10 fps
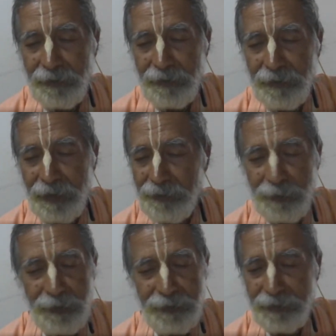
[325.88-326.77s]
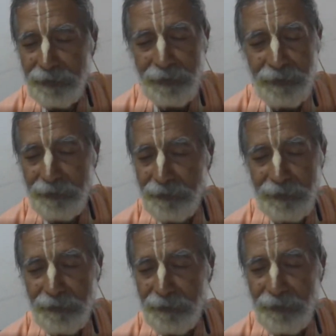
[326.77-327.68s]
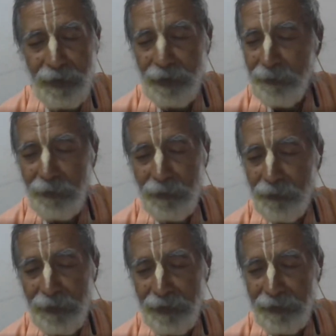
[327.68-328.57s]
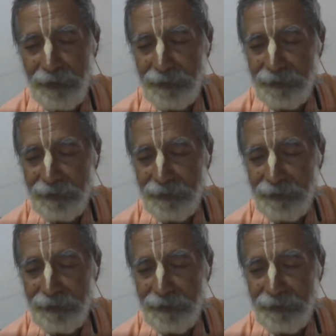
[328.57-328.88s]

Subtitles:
will not go away.